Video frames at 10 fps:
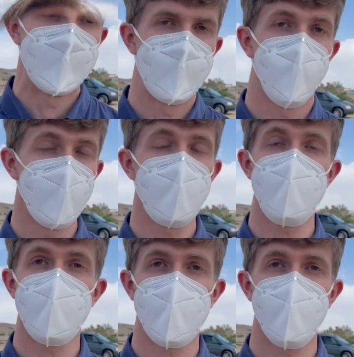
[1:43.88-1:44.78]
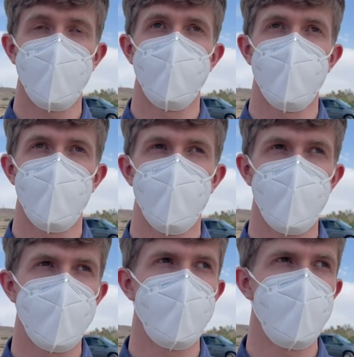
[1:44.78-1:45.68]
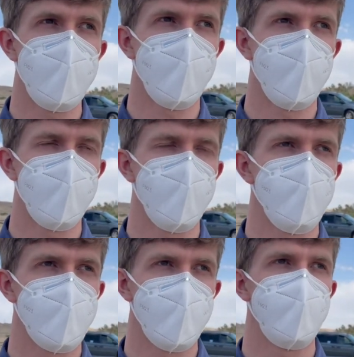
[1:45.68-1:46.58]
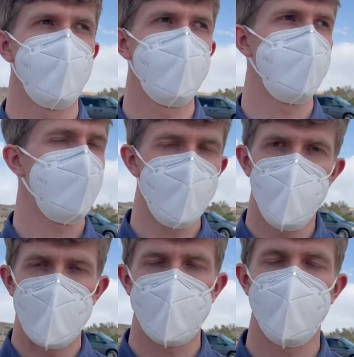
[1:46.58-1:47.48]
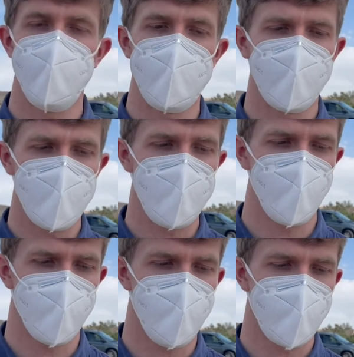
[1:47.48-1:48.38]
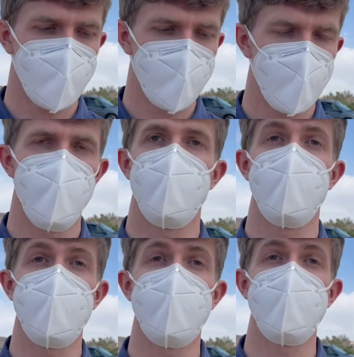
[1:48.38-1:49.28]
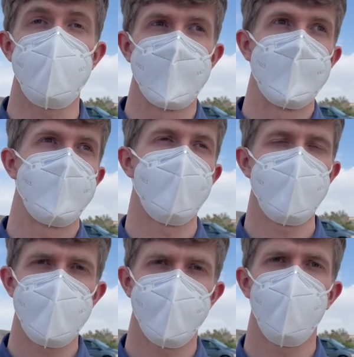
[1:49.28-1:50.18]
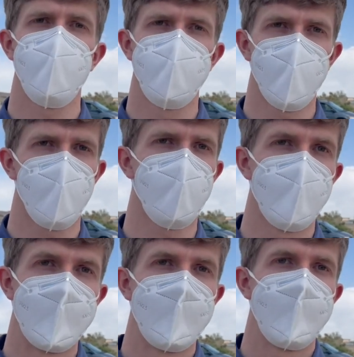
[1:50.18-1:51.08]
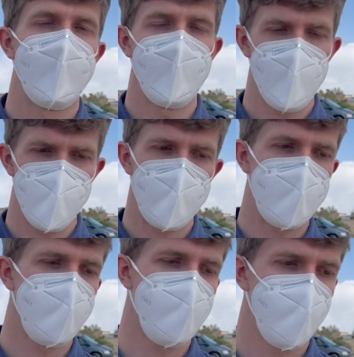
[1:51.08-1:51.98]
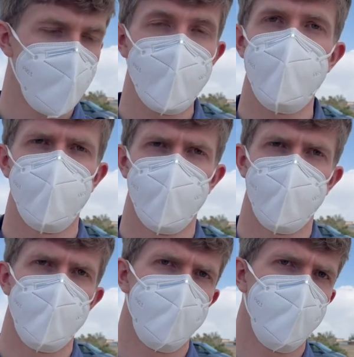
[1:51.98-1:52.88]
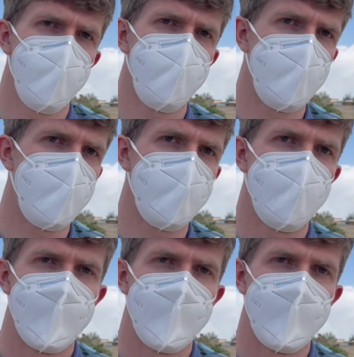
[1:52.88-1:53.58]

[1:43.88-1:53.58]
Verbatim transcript: One thing that I've really um, learned that's impacted me a lot from our client community is the idea of hózhó and everybody's relationship to each other